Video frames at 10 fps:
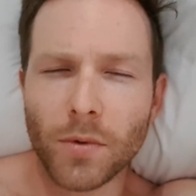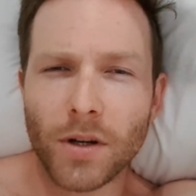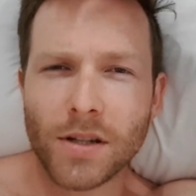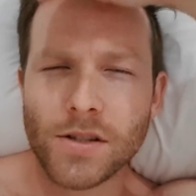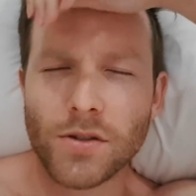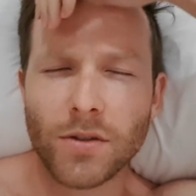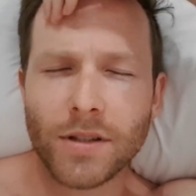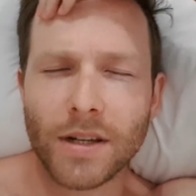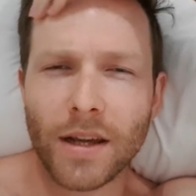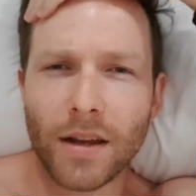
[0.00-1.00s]
I hope you guys
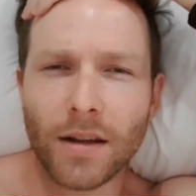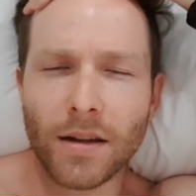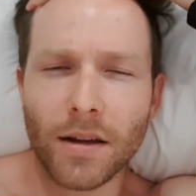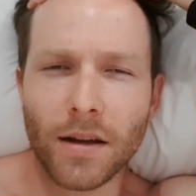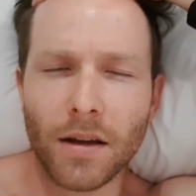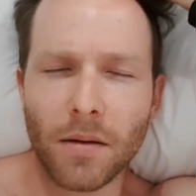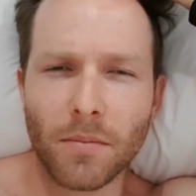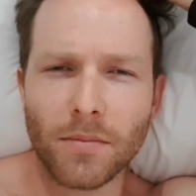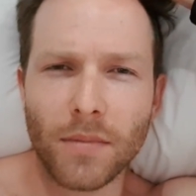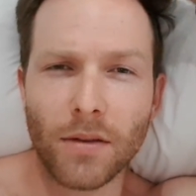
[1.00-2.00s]
enjoyed today.
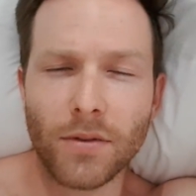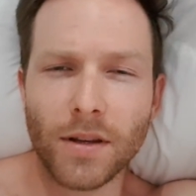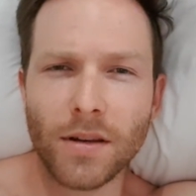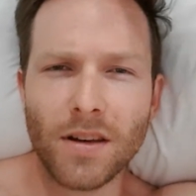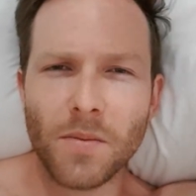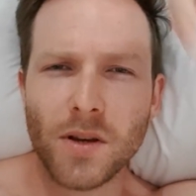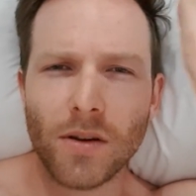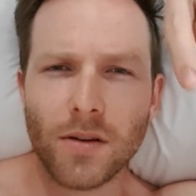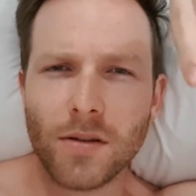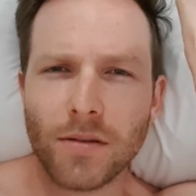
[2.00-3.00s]
Um, if you did, let me
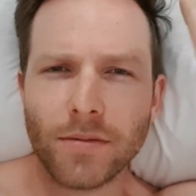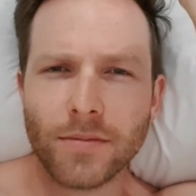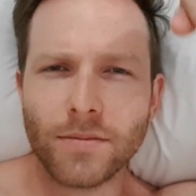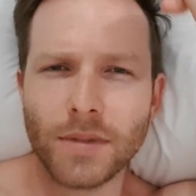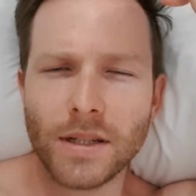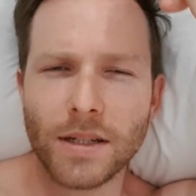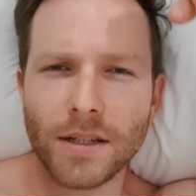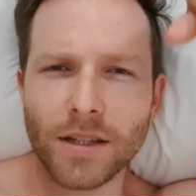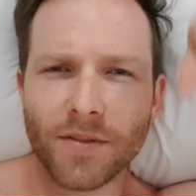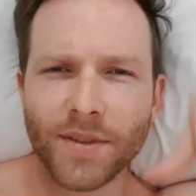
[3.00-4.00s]
know.
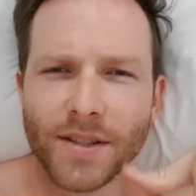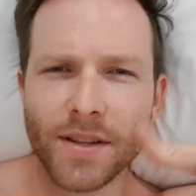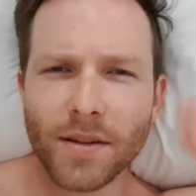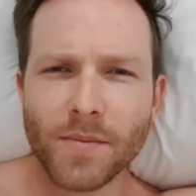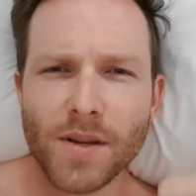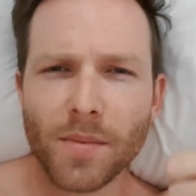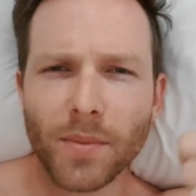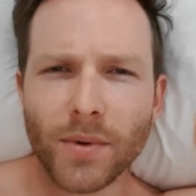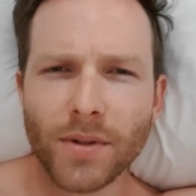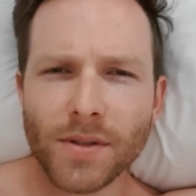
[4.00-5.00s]
Uh, give us a thumbs
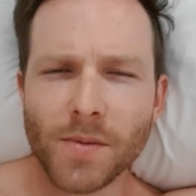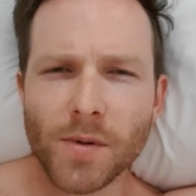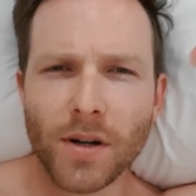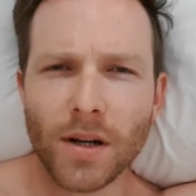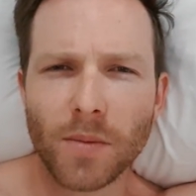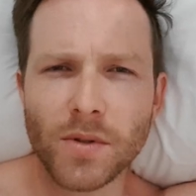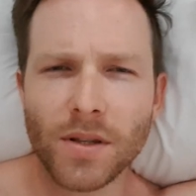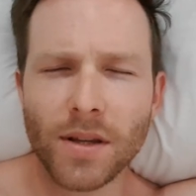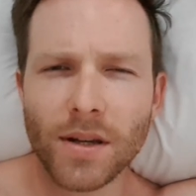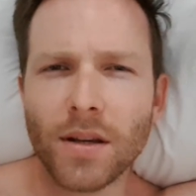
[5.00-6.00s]
up or a subscribe or
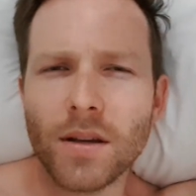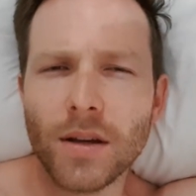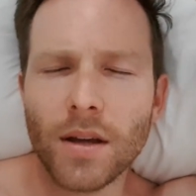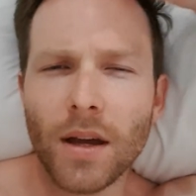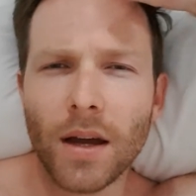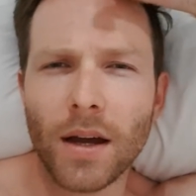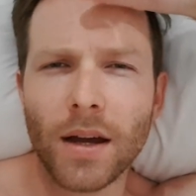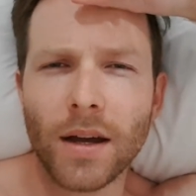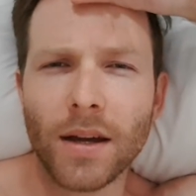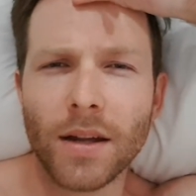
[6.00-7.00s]
something.
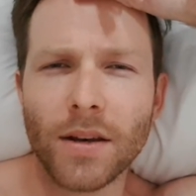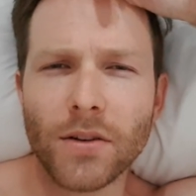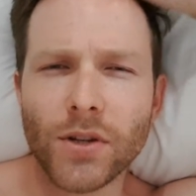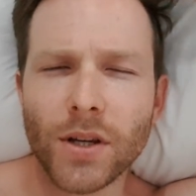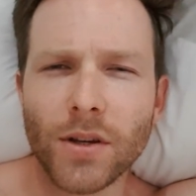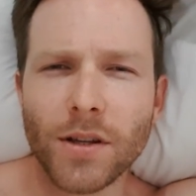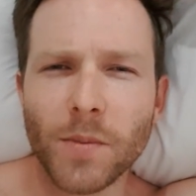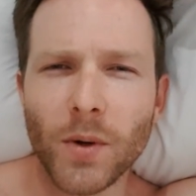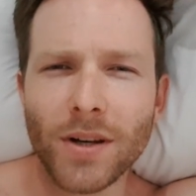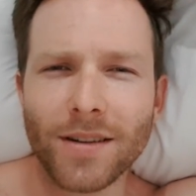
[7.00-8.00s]
And I'll check you in
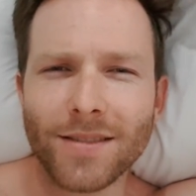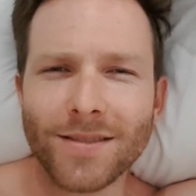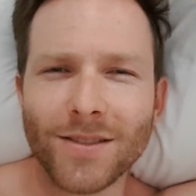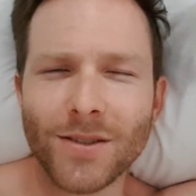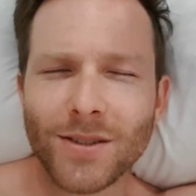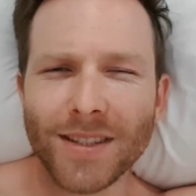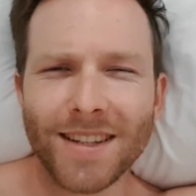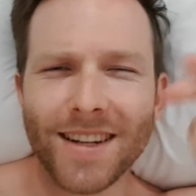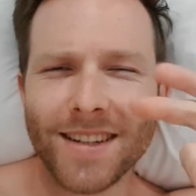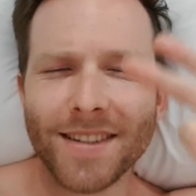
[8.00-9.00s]
the morning. Cool,
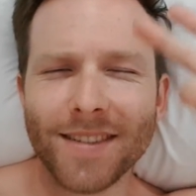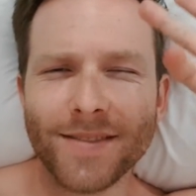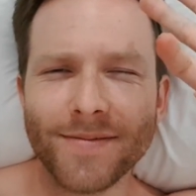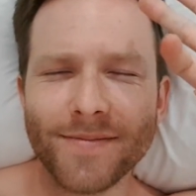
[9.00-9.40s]
good night.